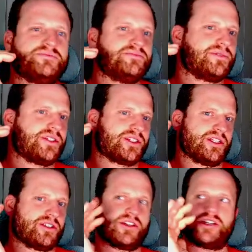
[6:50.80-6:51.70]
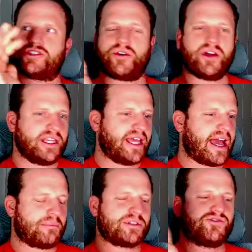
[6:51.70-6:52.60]
just enjoying the
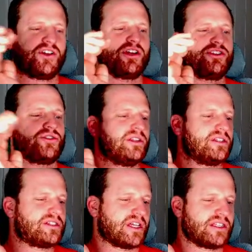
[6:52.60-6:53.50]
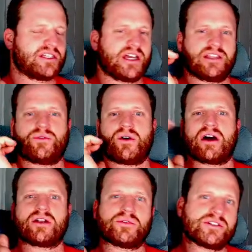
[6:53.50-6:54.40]
atmosphere, enjoying the sunset. The
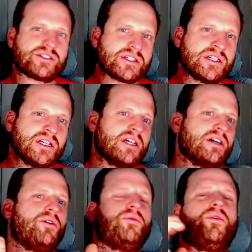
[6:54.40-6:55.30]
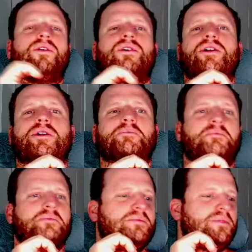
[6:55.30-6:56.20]
water was warm.
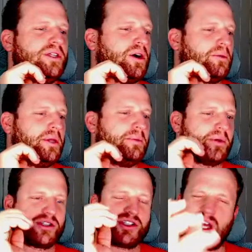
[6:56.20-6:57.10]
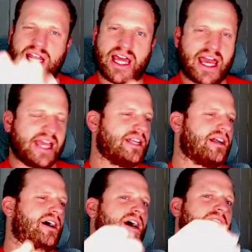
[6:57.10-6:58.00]
People are just kind of hanging
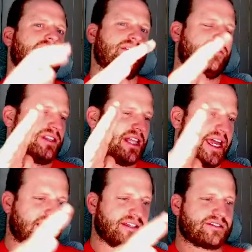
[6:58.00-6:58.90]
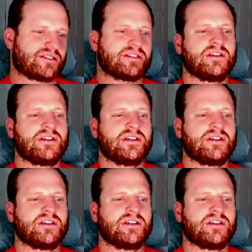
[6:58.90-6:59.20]
on. Light is